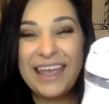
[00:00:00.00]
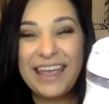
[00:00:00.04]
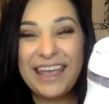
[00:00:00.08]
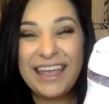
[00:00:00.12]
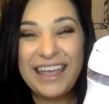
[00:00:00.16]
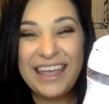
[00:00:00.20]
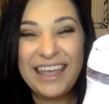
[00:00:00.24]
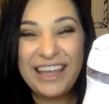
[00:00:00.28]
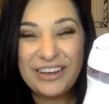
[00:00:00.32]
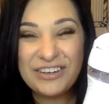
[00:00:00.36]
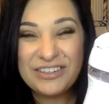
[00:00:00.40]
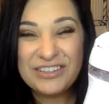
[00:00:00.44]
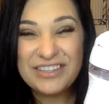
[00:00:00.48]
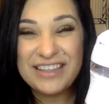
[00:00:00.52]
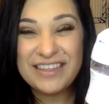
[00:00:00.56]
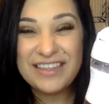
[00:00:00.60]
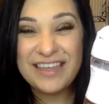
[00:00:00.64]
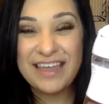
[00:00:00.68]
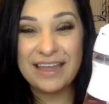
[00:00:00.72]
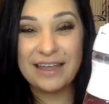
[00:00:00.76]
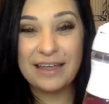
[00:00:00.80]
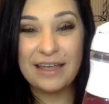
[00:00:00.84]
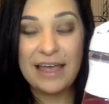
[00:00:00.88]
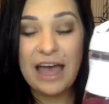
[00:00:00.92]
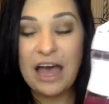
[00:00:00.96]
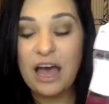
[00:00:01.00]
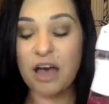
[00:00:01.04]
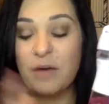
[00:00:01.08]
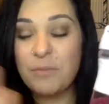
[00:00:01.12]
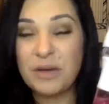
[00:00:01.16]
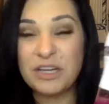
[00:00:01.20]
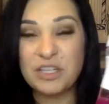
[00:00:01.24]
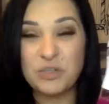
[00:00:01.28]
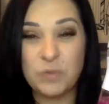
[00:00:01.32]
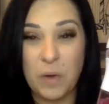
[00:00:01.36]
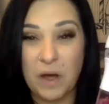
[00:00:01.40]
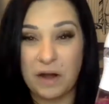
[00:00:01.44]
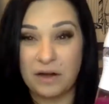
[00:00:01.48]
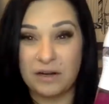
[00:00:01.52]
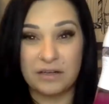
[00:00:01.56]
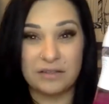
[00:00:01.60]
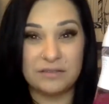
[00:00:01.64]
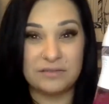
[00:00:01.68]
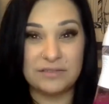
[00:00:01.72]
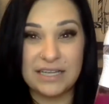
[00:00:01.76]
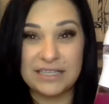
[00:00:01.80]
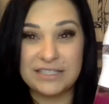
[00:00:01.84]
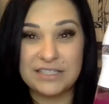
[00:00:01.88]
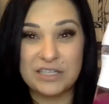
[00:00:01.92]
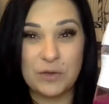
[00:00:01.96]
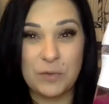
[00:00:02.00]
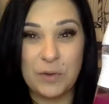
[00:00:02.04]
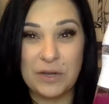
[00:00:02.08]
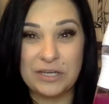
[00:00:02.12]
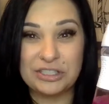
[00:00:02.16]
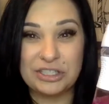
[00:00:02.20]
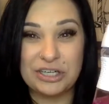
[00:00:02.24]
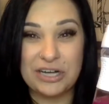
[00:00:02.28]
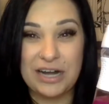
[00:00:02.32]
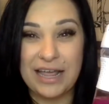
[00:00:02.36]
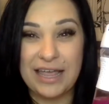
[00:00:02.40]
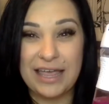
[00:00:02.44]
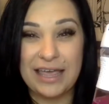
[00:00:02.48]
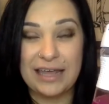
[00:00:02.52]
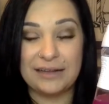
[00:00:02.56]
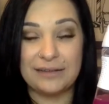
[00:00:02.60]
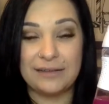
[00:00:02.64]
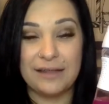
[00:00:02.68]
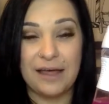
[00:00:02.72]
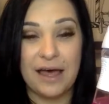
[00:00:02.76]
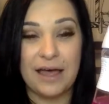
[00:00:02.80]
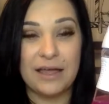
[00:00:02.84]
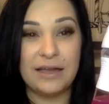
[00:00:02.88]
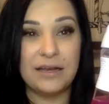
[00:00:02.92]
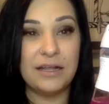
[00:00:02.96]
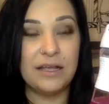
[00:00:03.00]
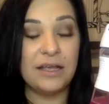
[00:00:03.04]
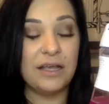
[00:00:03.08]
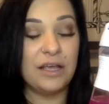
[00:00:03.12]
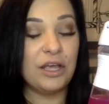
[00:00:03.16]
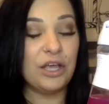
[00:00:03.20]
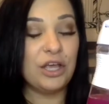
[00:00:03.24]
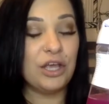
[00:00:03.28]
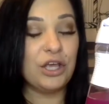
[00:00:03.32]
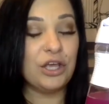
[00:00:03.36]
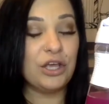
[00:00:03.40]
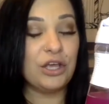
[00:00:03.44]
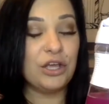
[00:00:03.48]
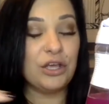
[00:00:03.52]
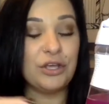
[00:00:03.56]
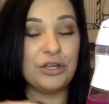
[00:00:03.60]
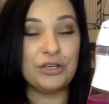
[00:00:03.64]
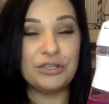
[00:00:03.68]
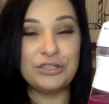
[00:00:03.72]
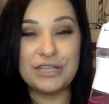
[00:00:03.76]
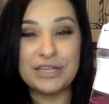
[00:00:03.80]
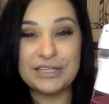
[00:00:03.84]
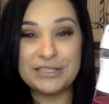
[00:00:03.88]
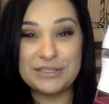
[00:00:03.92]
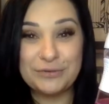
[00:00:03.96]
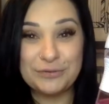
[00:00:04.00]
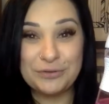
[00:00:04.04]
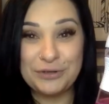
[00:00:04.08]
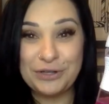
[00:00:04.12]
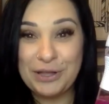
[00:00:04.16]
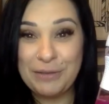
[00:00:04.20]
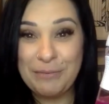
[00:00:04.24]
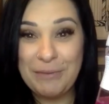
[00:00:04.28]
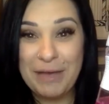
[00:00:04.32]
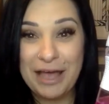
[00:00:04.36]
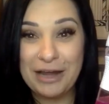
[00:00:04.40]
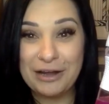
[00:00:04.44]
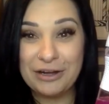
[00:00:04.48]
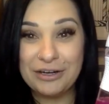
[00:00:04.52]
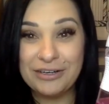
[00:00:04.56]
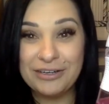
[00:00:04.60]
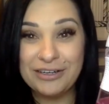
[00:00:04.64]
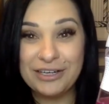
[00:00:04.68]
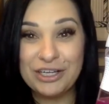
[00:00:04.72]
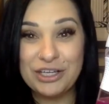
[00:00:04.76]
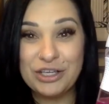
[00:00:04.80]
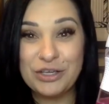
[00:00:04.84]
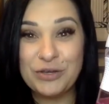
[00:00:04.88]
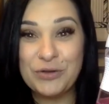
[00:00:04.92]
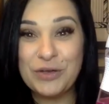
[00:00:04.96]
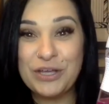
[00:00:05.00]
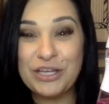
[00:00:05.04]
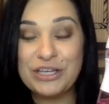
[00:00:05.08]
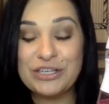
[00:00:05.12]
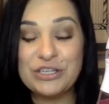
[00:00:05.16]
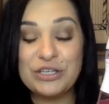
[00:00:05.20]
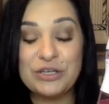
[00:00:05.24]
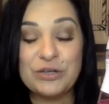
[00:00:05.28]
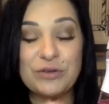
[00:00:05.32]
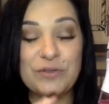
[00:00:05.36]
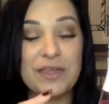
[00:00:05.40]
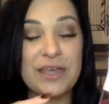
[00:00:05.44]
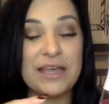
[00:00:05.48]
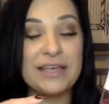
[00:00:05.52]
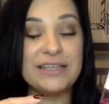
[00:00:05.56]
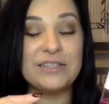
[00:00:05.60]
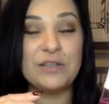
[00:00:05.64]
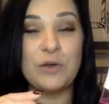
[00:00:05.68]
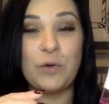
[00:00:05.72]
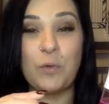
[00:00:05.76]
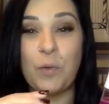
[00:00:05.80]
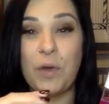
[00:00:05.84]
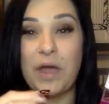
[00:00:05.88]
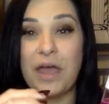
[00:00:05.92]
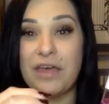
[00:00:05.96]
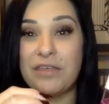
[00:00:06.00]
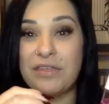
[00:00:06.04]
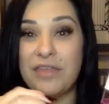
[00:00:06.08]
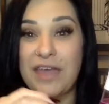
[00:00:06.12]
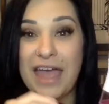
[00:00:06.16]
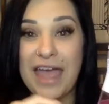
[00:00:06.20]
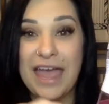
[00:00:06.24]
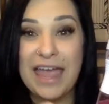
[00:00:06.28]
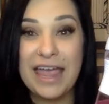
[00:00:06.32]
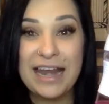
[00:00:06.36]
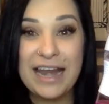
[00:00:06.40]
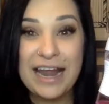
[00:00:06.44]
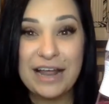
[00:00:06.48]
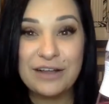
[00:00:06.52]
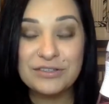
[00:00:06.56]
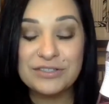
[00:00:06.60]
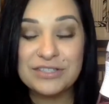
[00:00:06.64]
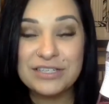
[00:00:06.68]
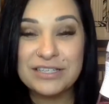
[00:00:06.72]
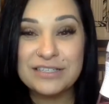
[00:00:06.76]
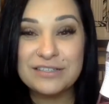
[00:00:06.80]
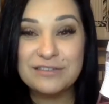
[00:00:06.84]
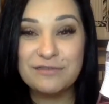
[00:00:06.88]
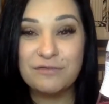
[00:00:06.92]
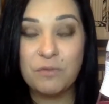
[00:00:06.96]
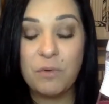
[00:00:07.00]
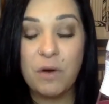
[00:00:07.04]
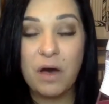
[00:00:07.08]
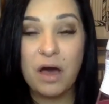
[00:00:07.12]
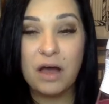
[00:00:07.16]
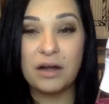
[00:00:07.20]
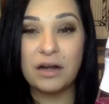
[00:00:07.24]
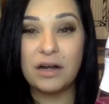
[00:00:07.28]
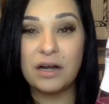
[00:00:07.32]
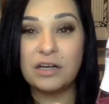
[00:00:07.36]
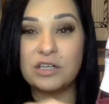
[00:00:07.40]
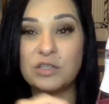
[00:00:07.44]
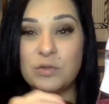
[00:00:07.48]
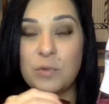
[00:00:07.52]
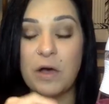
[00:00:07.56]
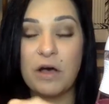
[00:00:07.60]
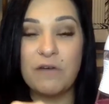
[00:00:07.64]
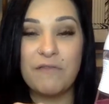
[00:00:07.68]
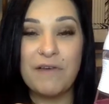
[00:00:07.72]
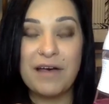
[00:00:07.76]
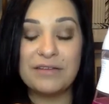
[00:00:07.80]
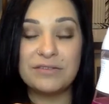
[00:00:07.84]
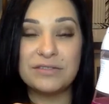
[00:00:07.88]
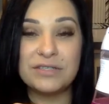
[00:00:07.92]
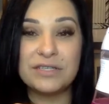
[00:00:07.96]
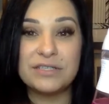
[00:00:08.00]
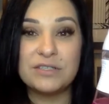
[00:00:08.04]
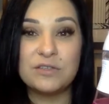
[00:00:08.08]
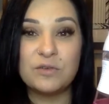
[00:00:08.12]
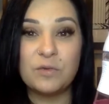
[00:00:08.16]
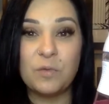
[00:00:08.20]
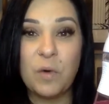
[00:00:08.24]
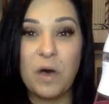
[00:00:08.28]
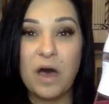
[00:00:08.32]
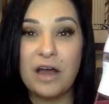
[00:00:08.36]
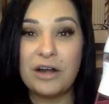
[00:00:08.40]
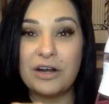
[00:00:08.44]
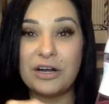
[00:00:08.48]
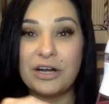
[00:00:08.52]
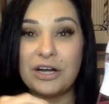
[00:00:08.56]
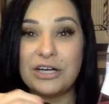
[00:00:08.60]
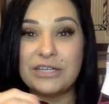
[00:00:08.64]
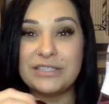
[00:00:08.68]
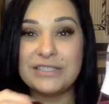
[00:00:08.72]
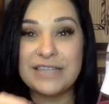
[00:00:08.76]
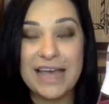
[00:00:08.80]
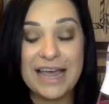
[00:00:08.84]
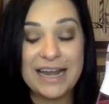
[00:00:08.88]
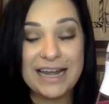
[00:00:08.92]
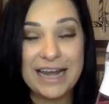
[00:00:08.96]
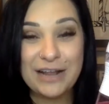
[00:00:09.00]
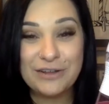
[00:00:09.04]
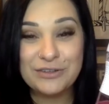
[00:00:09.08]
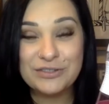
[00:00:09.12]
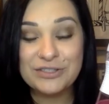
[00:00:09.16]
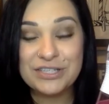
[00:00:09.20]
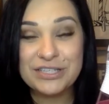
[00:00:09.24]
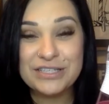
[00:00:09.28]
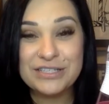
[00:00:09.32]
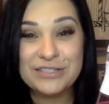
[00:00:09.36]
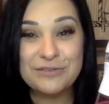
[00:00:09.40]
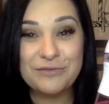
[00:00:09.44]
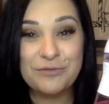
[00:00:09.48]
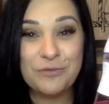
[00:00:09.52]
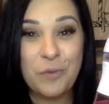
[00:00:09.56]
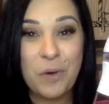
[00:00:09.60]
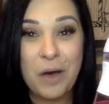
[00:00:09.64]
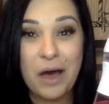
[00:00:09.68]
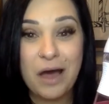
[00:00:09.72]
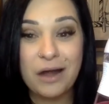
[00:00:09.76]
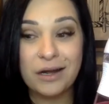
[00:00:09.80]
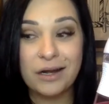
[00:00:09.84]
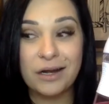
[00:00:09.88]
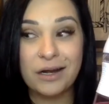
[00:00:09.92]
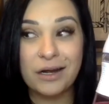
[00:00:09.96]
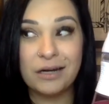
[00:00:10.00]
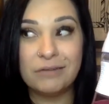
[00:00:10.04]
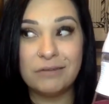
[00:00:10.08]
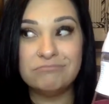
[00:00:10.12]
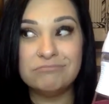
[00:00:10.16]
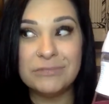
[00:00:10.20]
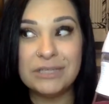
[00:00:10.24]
Here's the thing: how much water? That's a question I get a lot. Doesn't really matter. You can do this with 8 ounces of water, 12 ounces of water, 10 ounces of water,